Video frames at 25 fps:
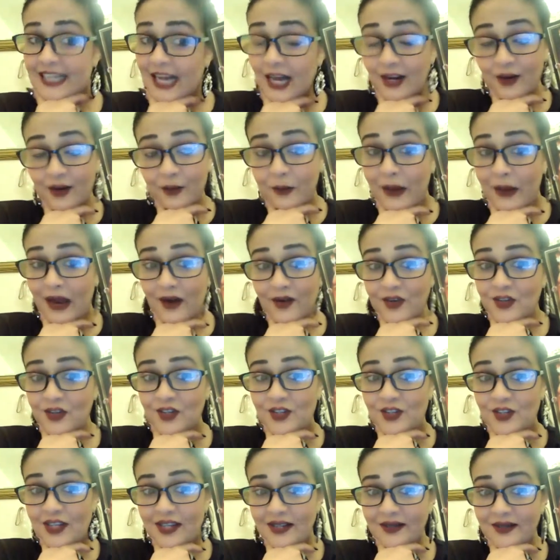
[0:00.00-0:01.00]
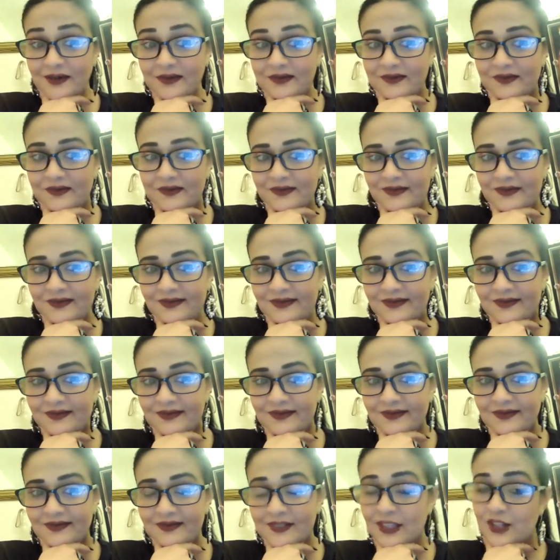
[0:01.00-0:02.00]
got a marriage then.
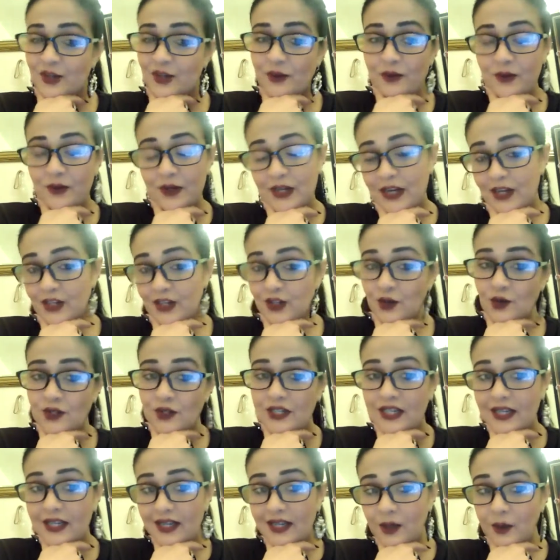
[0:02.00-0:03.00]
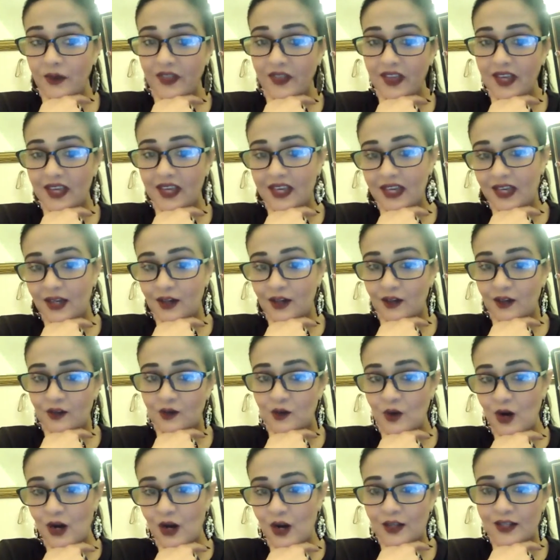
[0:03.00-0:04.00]
You, are you dealing with a king
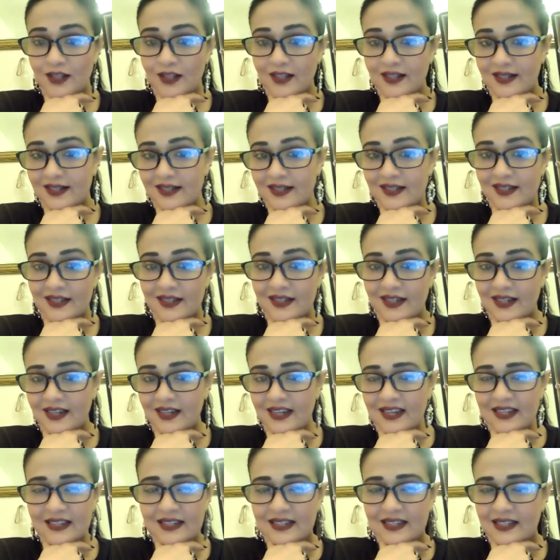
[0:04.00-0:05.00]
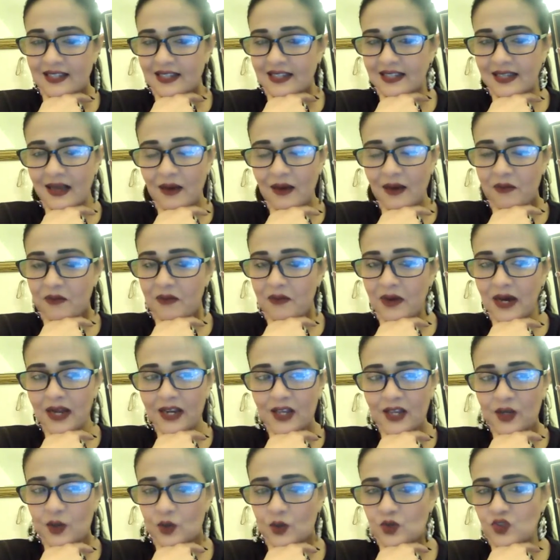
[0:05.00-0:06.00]
of wands?
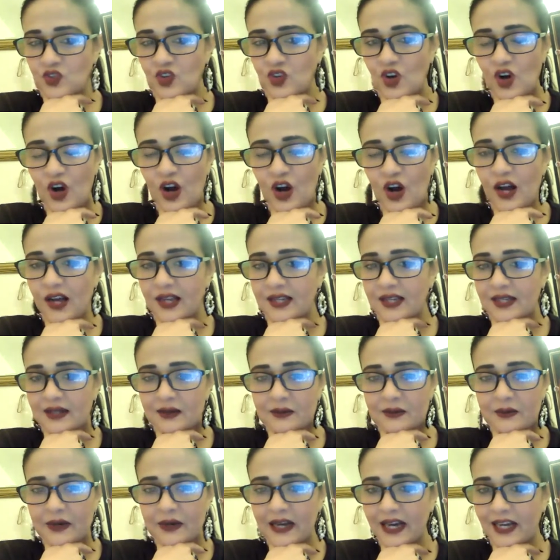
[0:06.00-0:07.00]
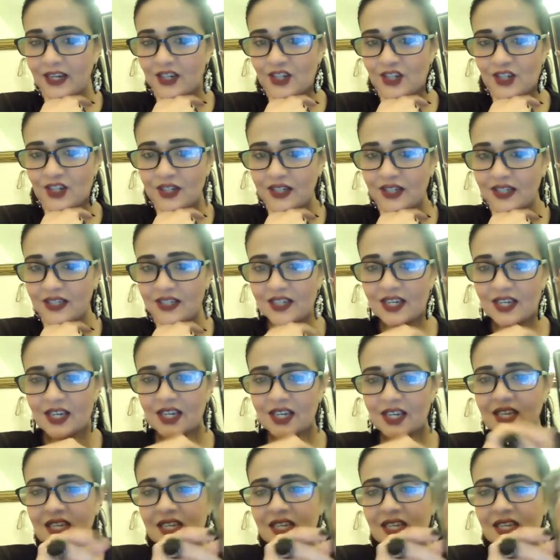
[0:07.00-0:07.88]
Somebody who's hot and passionate.